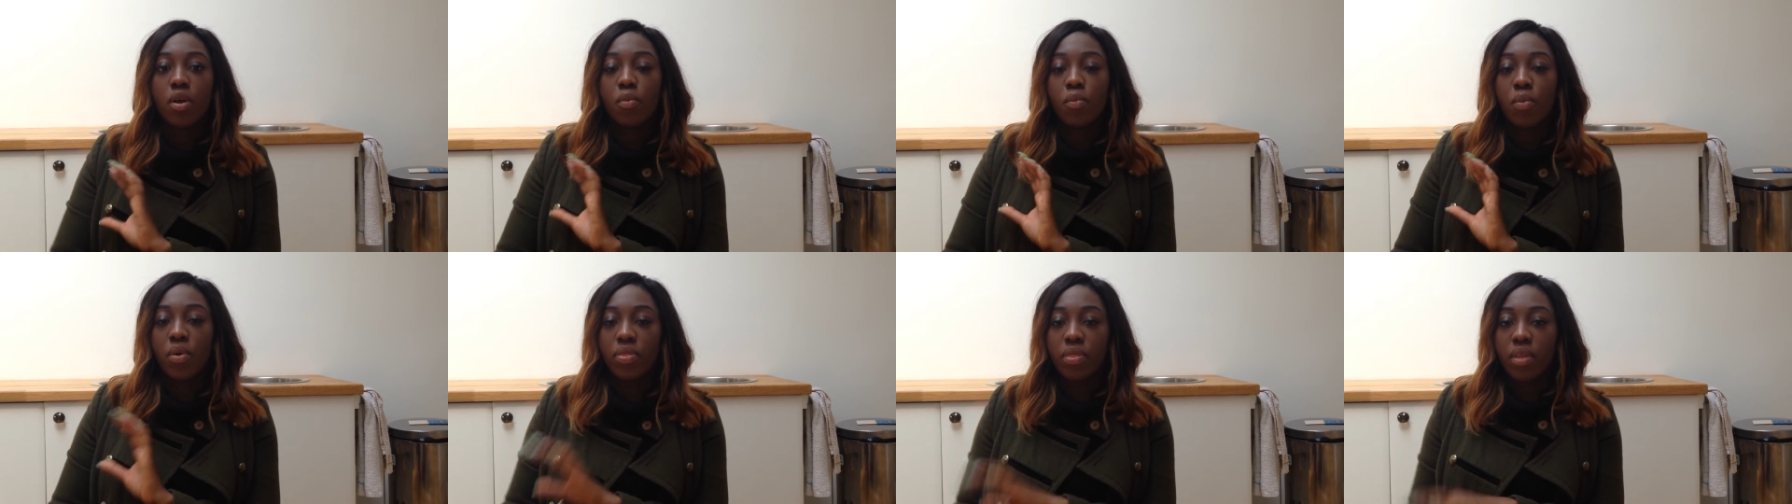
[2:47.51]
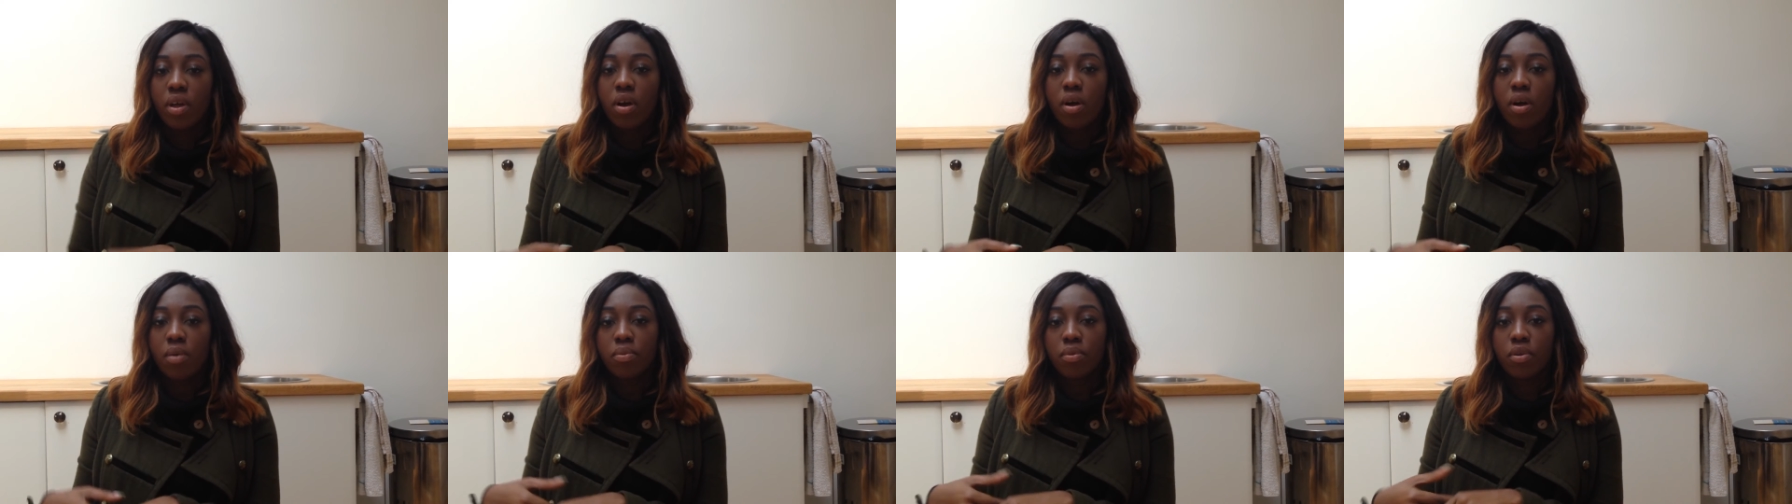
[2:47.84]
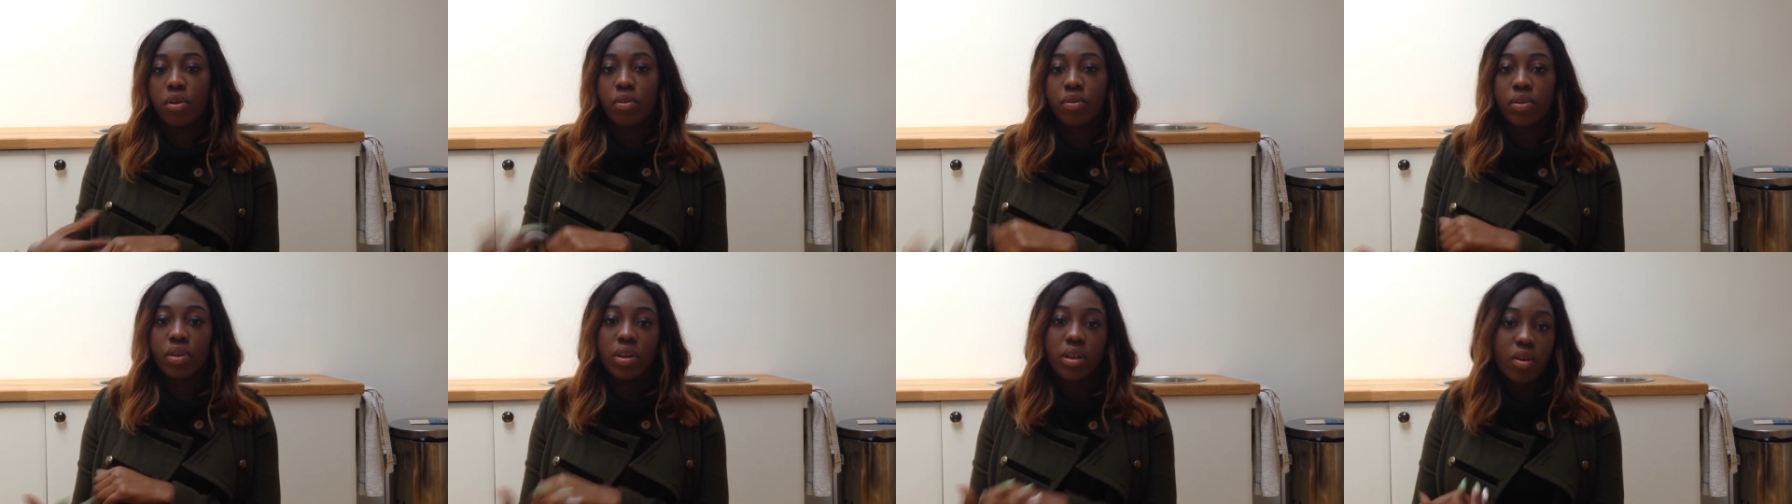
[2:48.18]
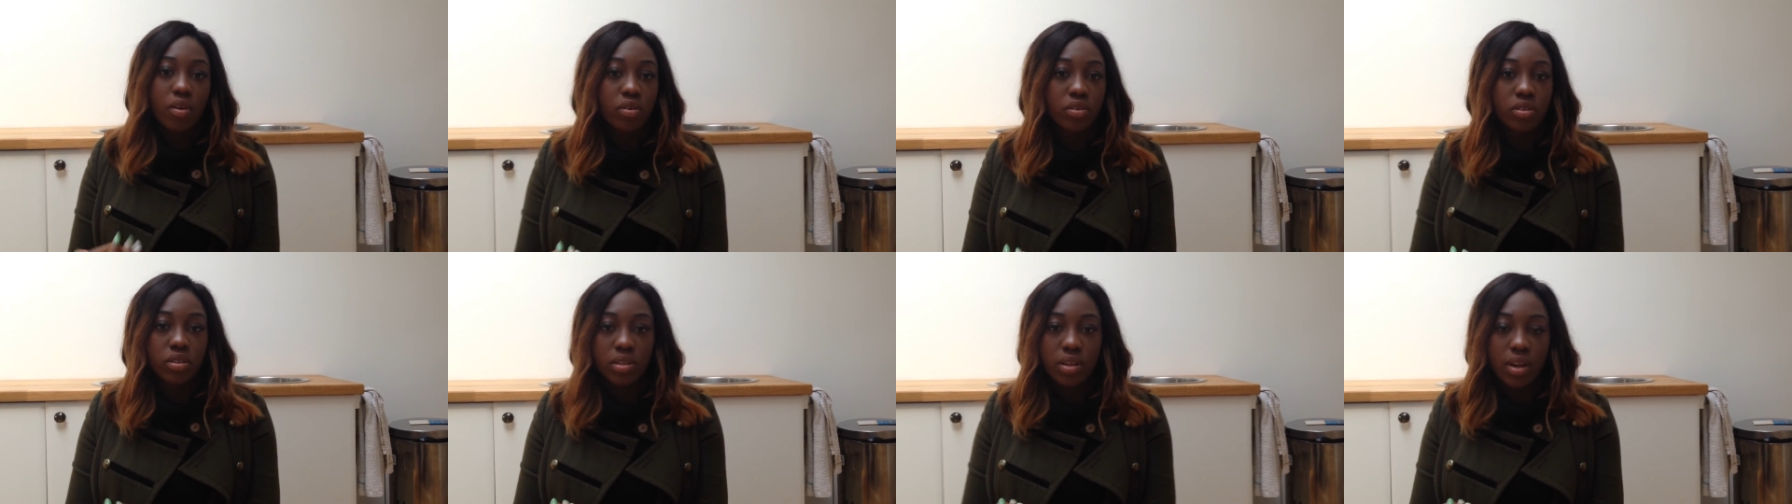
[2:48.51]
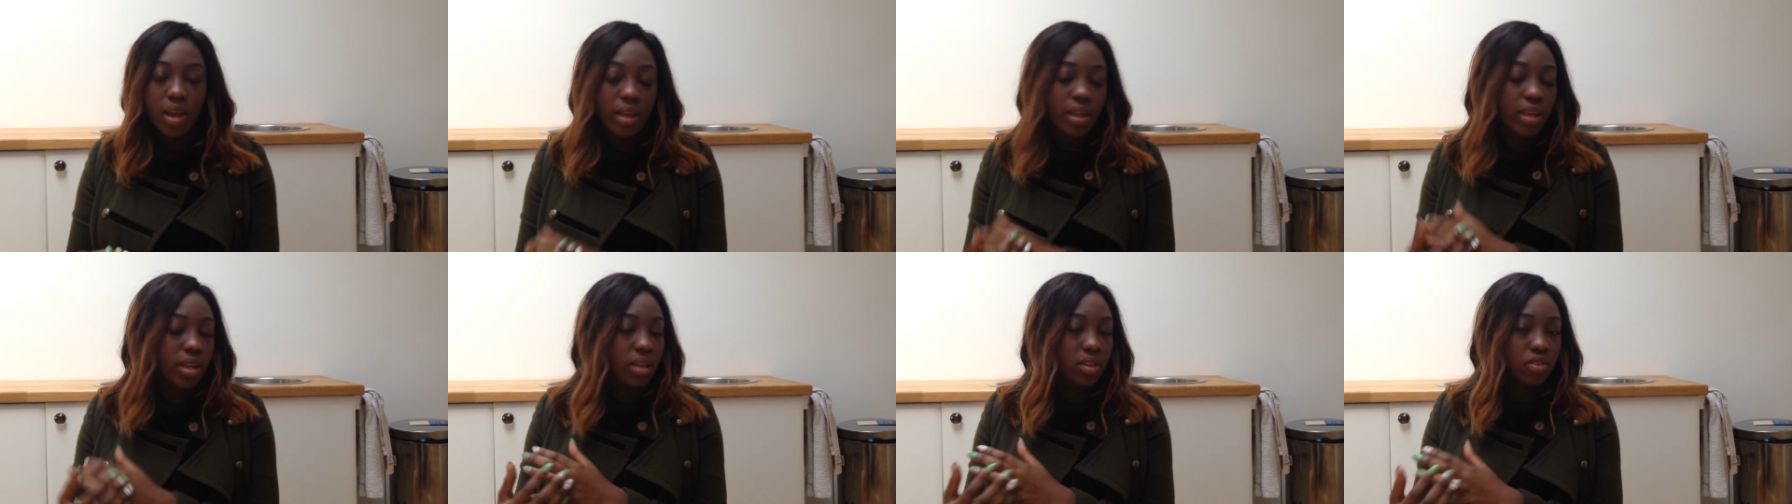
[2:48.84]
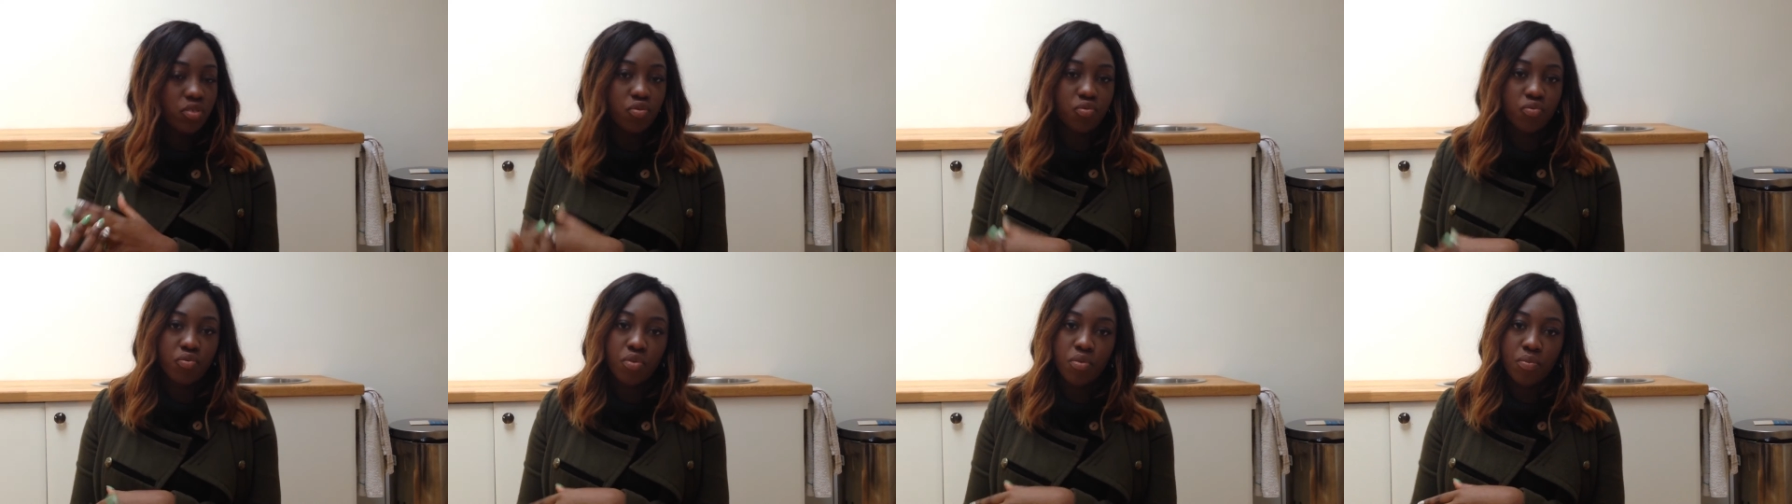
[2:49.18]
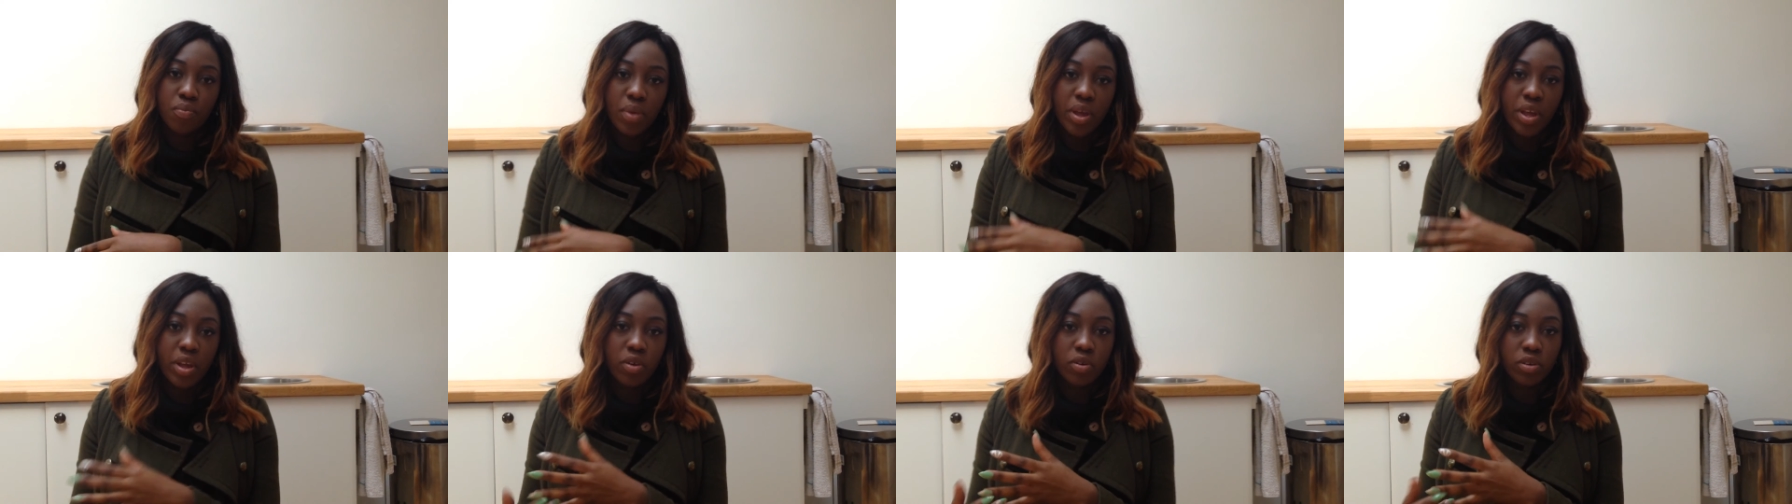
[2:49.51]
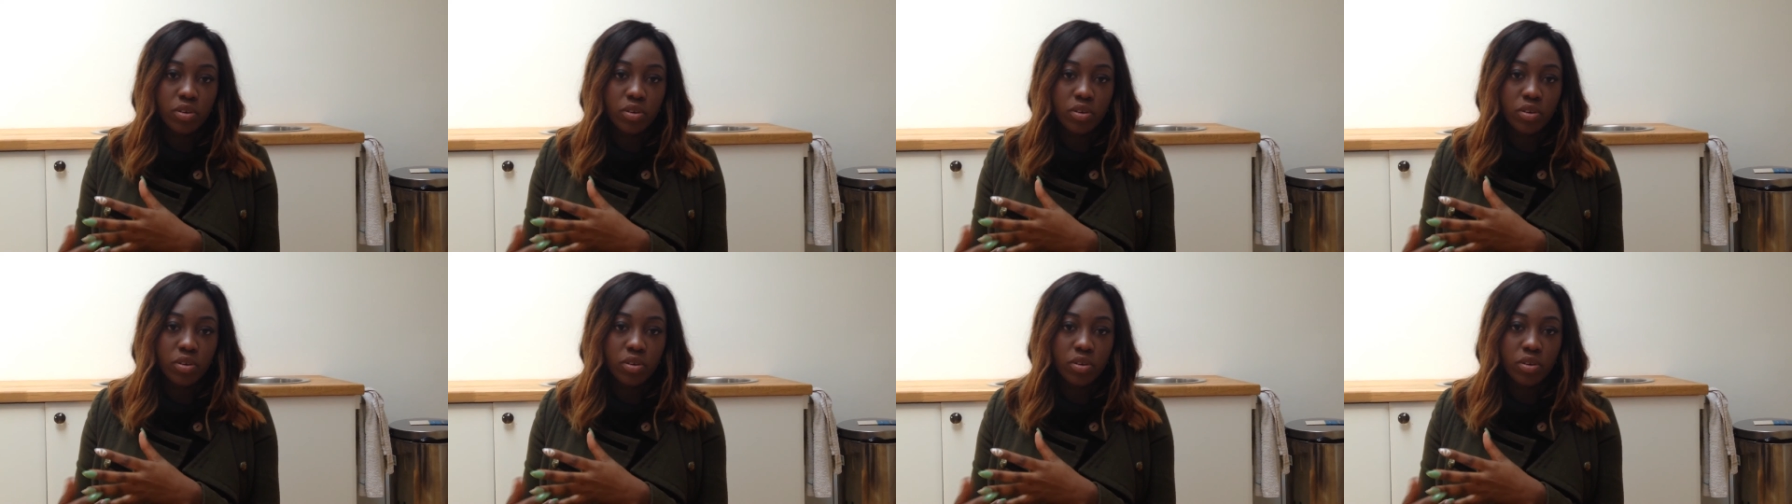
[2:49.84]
when they're uploading it onto like his roommate